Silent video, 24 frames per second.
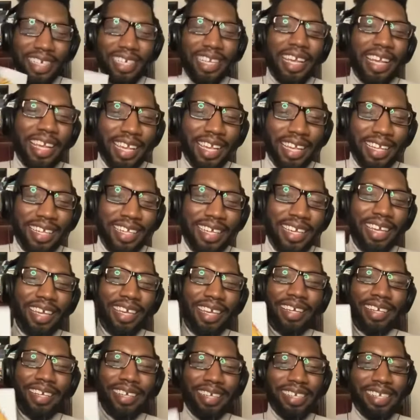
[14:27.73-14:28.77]
day
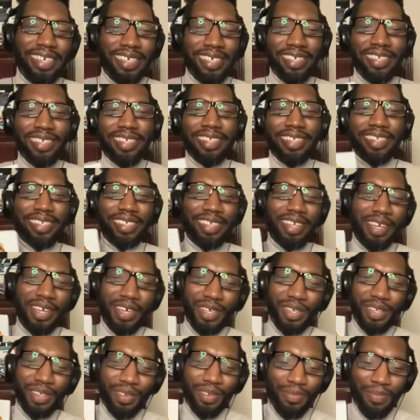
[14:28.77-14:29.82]
is
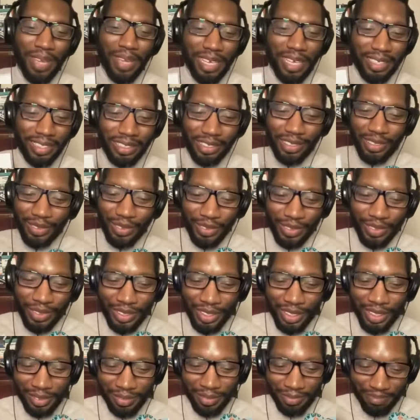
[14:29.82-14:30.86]
to make
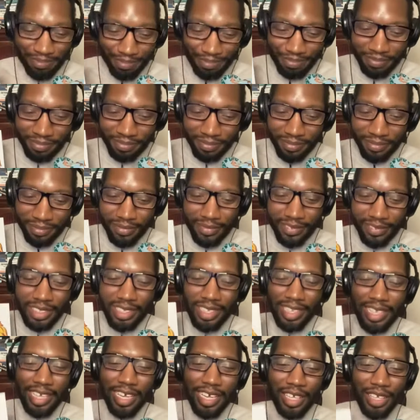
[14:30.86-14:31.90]
sure
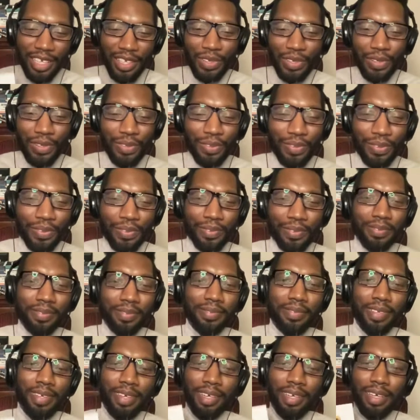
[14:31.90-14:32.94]
that you
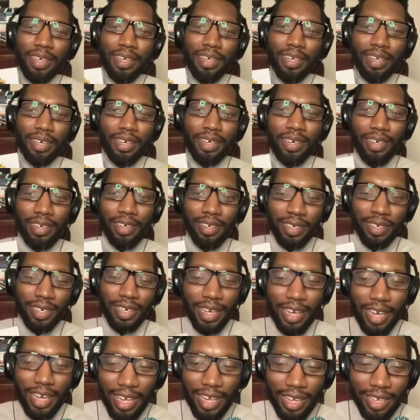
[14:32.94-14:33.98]
are
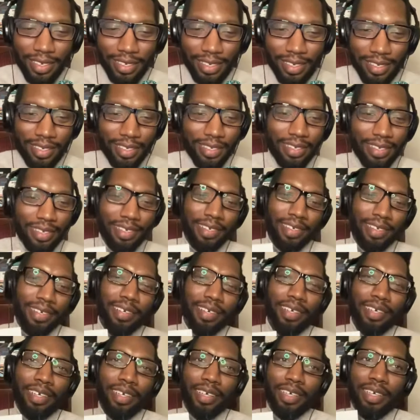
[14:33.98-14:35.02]
not
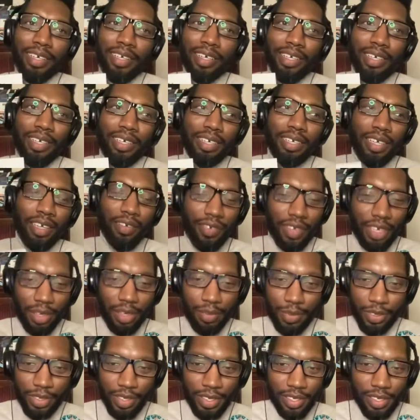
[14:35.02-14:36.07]
giving up
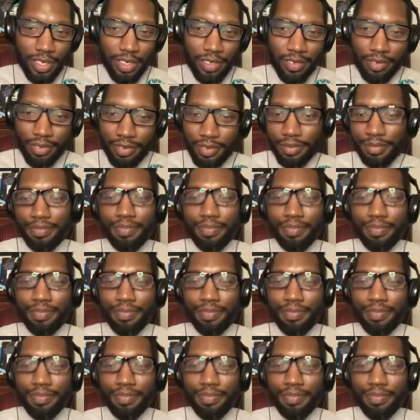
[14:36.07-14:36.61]
on yourself.